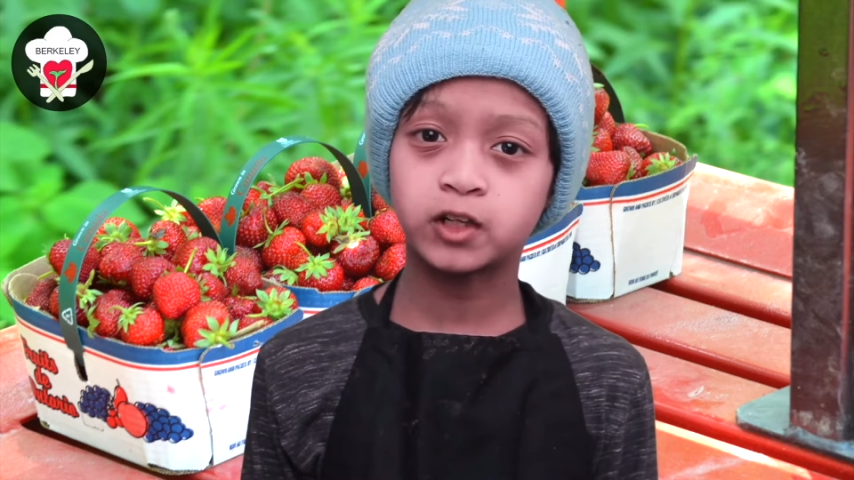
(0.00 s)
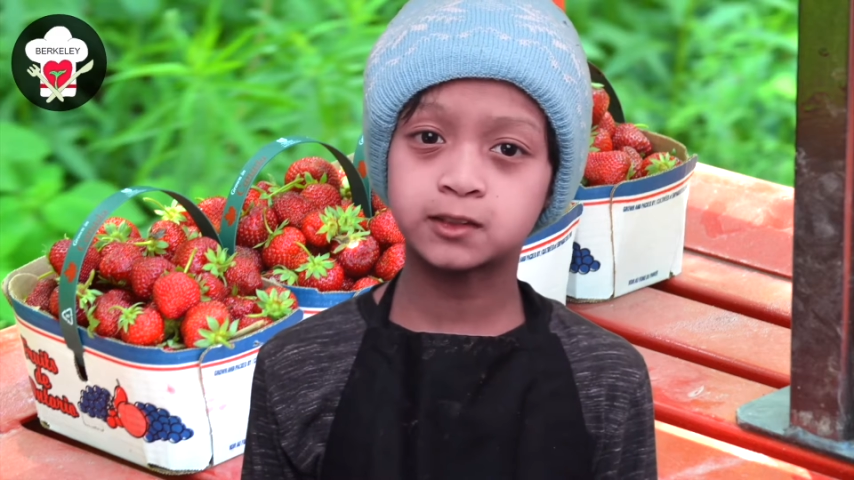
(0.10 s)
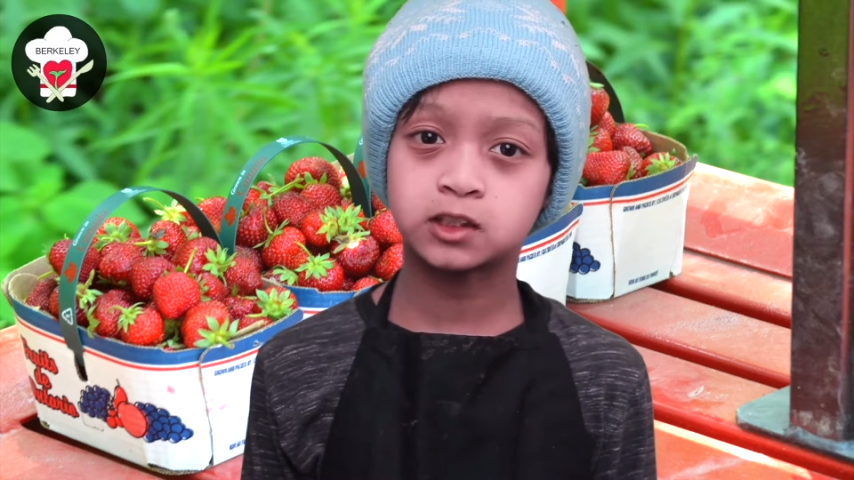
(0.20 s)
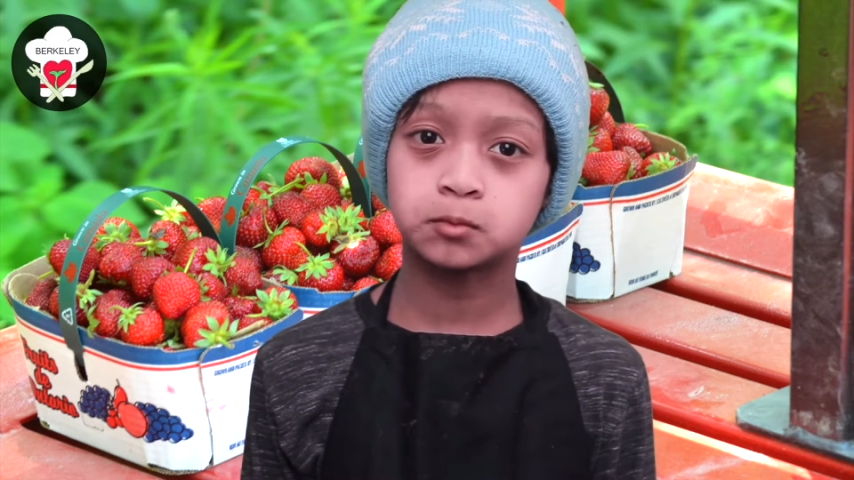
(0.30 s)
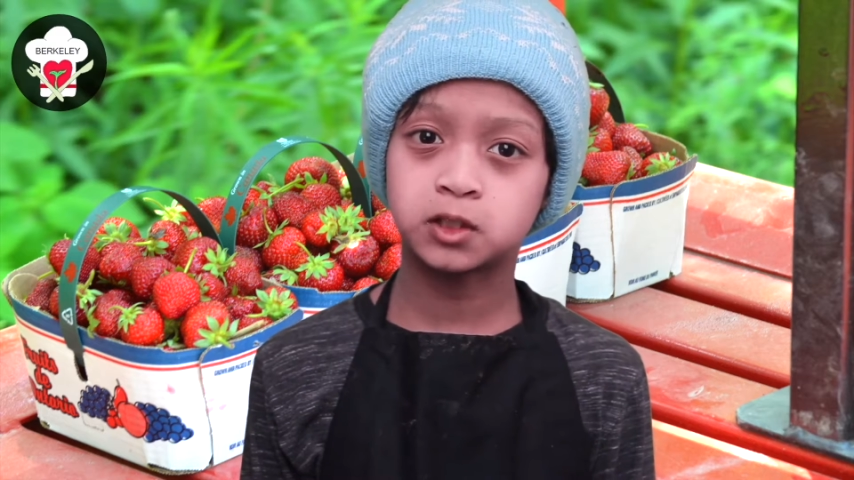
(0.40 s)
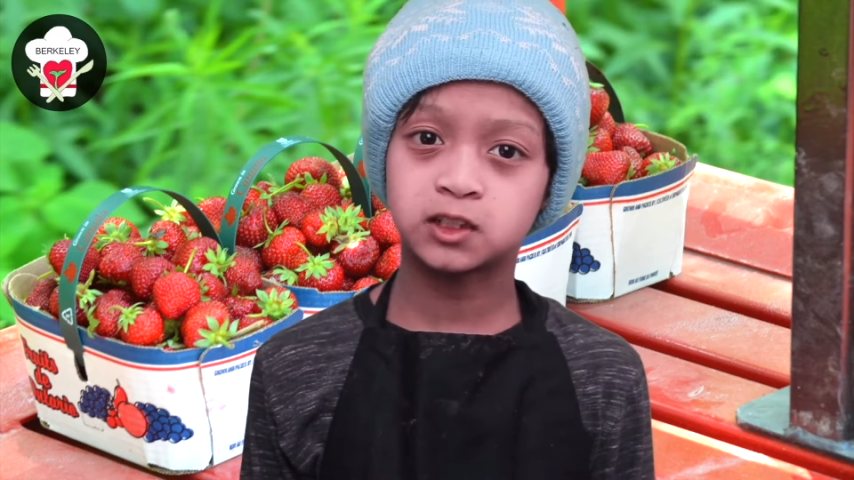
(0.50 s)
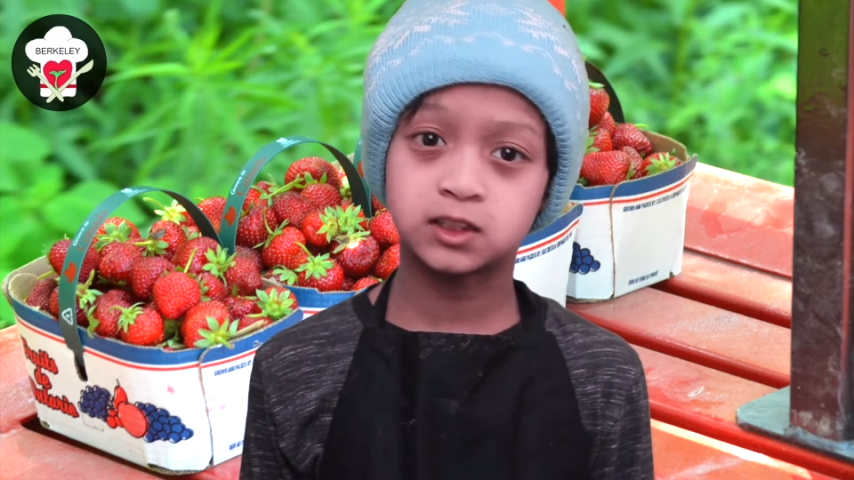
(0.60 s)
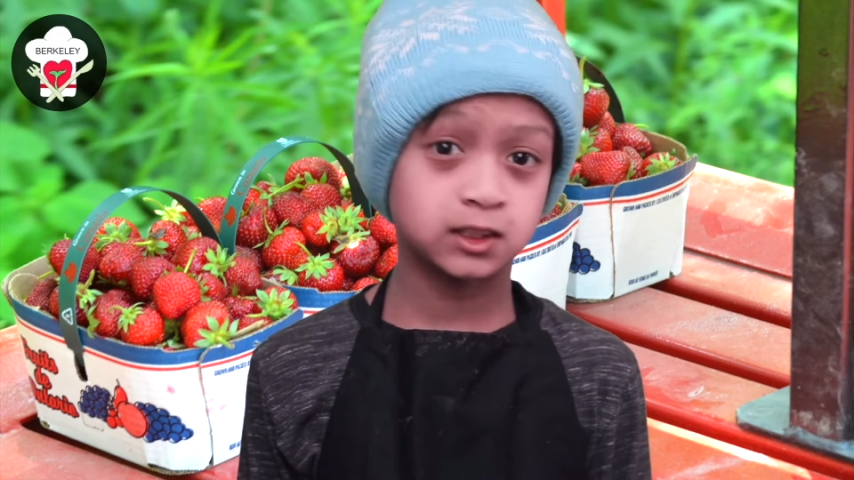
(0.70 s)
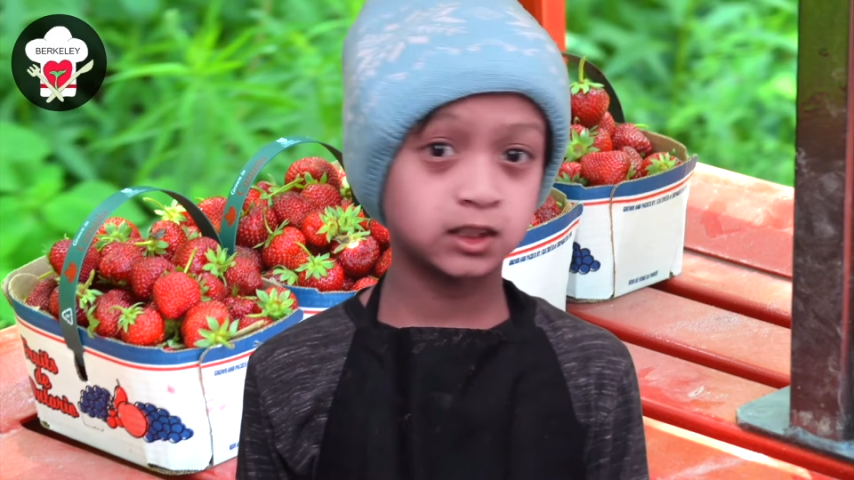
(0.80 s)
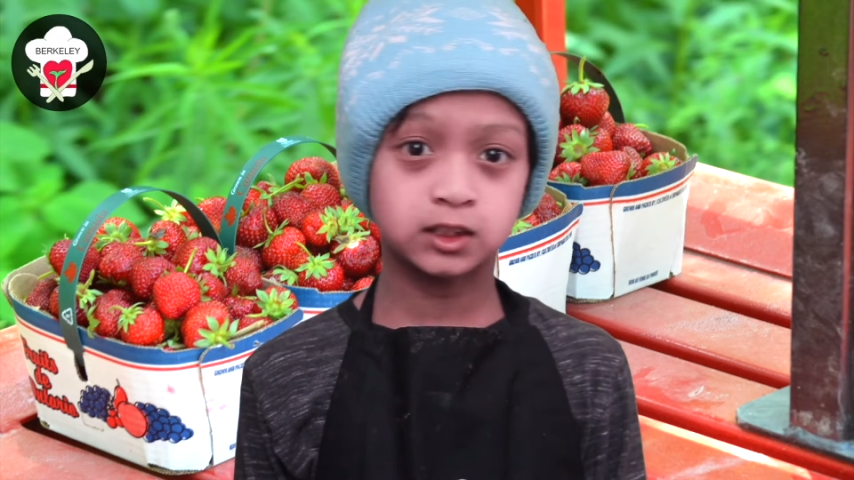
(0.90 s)
function
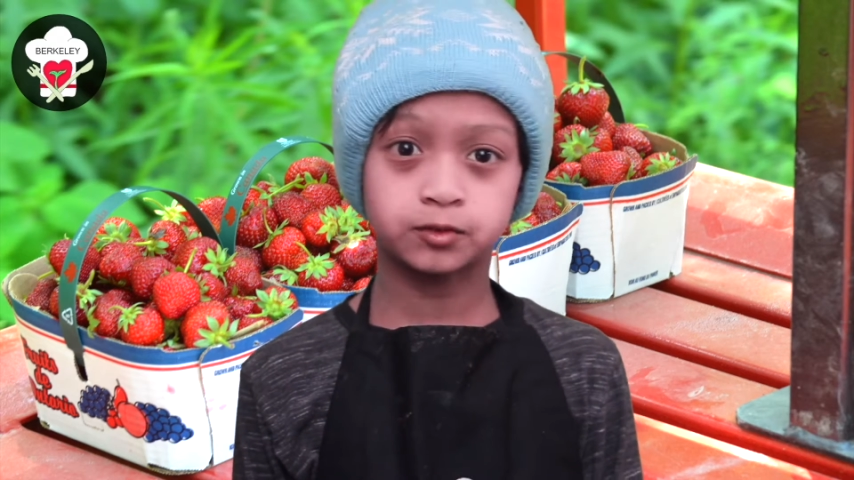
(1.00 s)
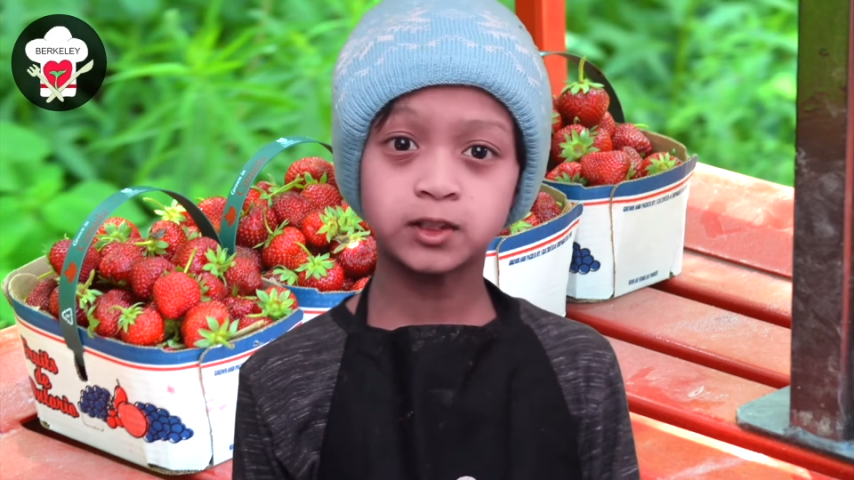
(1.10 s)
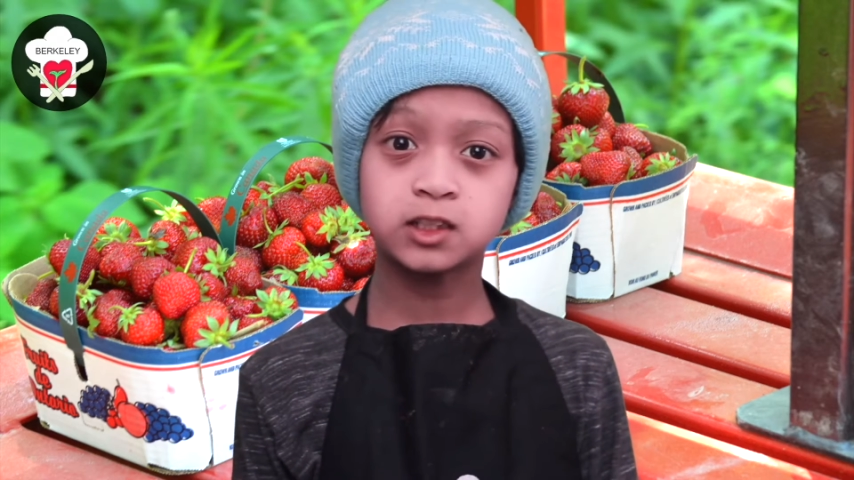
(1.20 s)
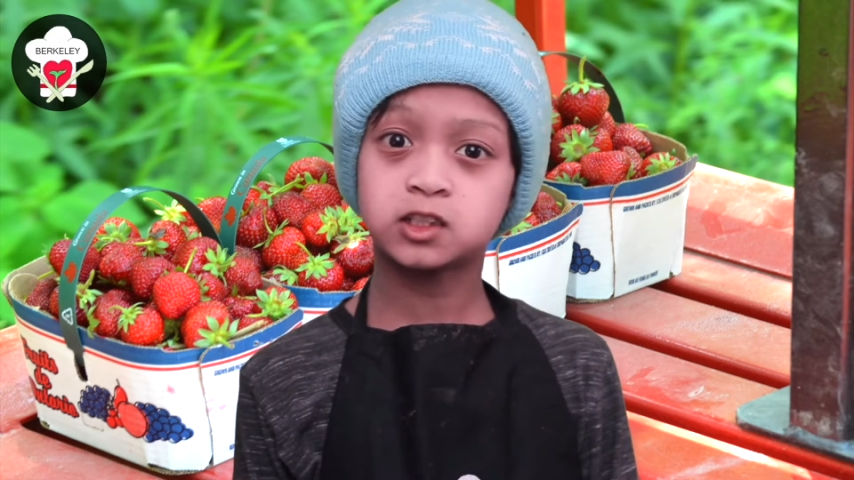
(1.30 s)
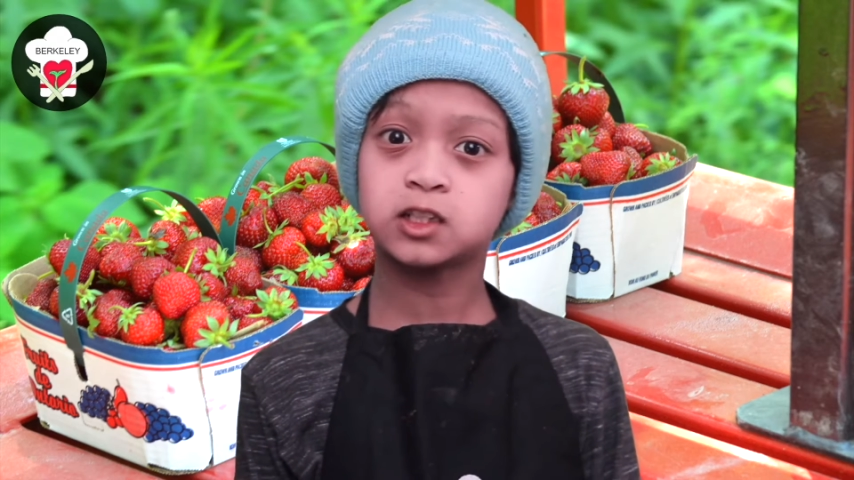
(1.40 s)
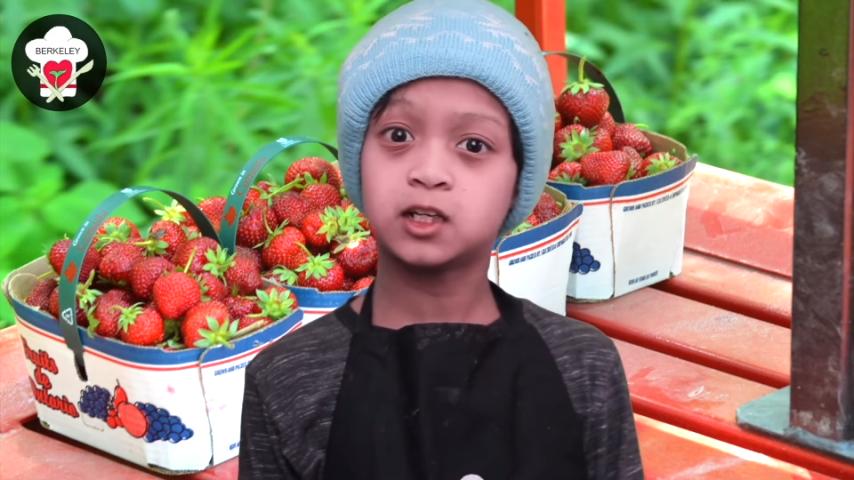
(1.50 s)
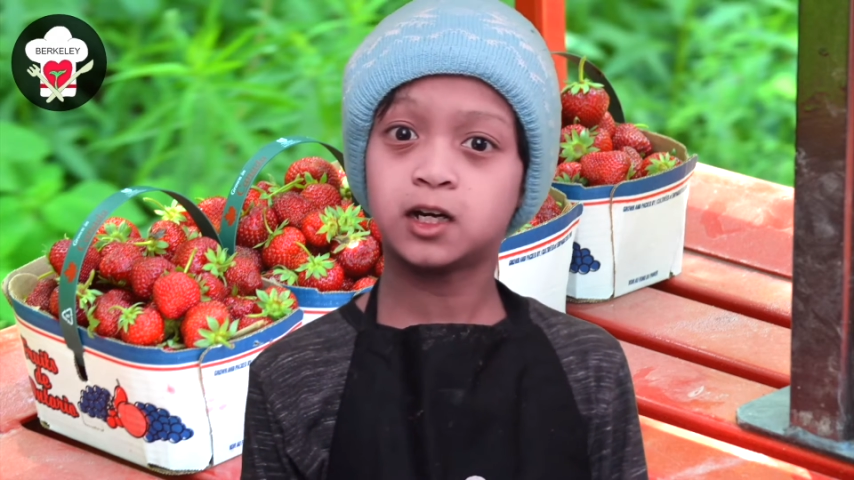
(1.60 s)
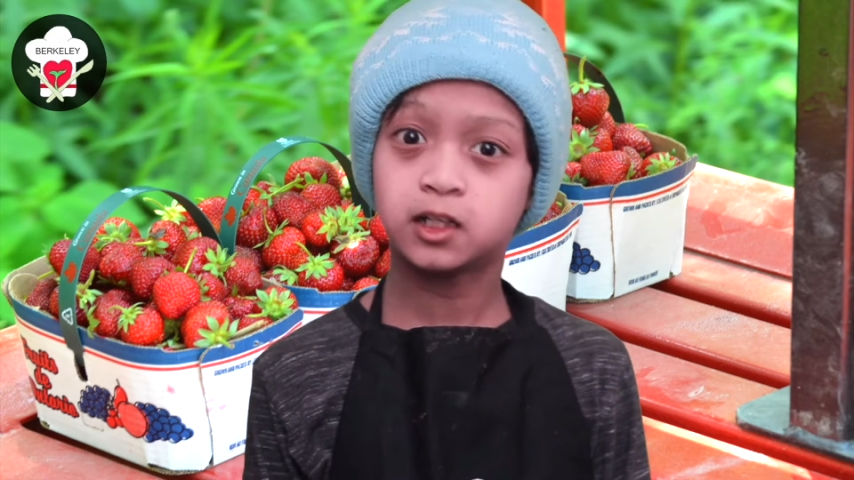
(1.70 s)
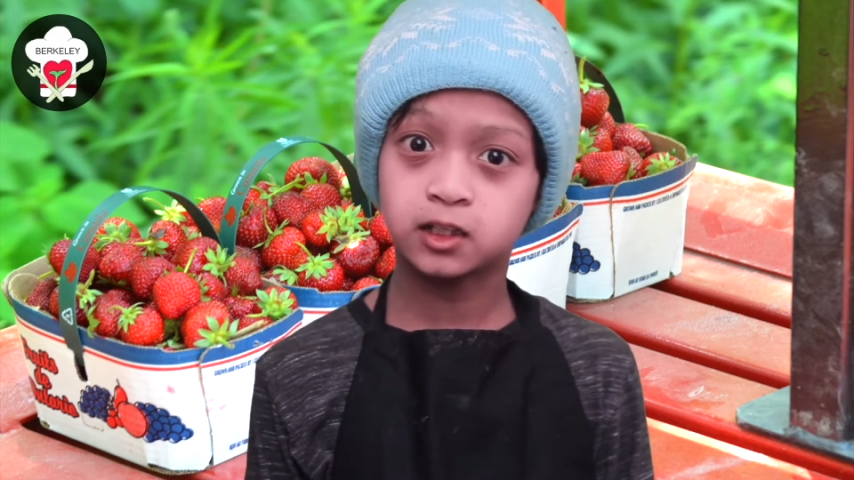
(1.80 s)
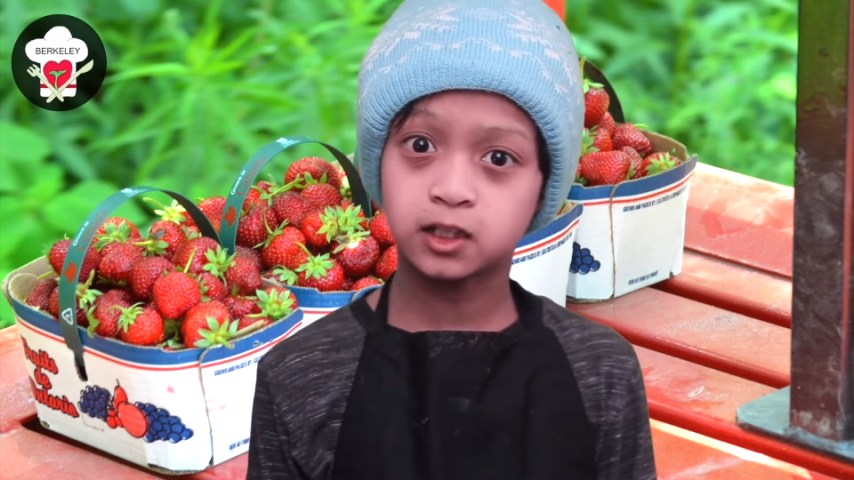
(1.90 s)
because it is rich in
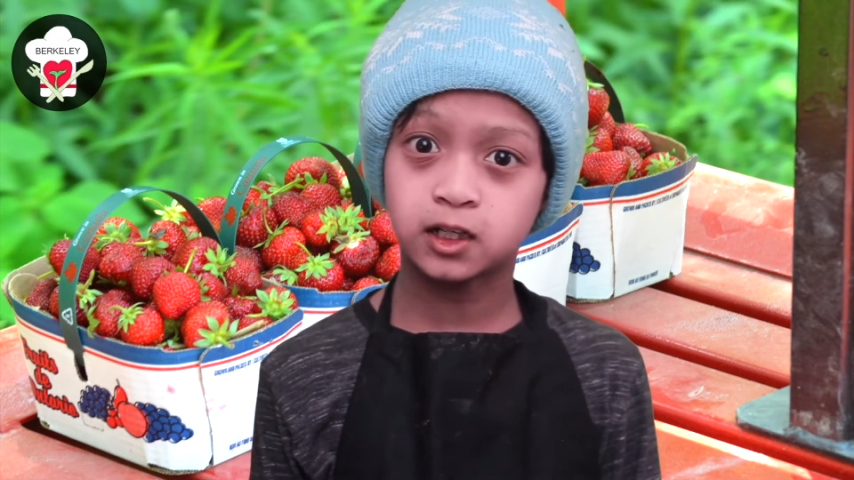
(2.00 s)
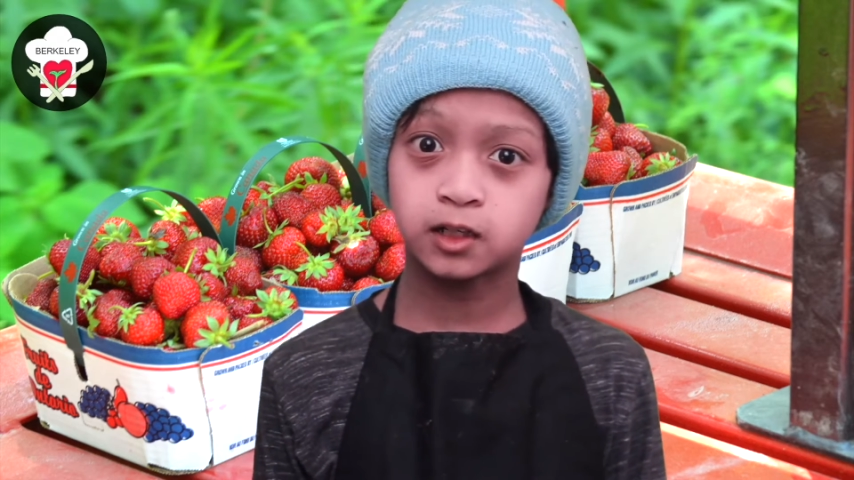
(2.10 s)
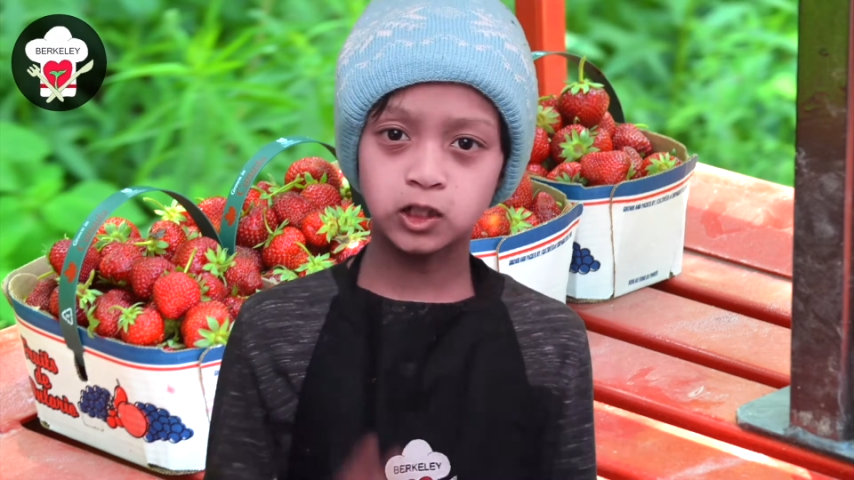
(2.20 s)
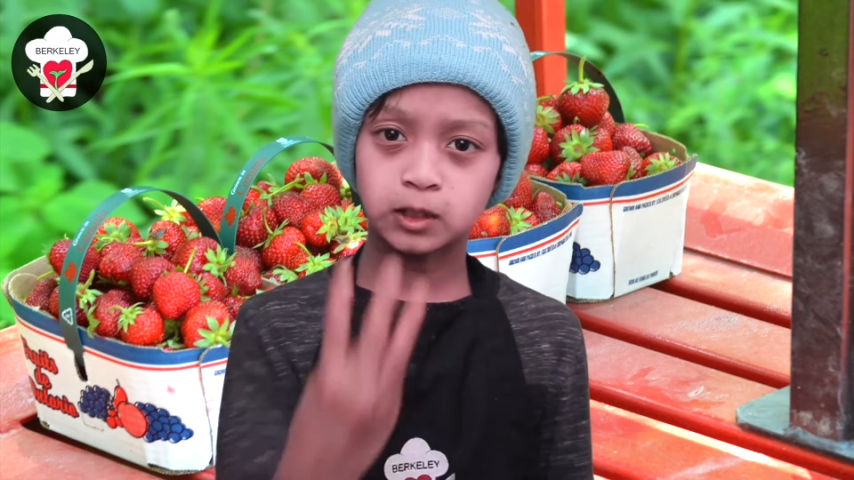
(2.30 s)
iodine.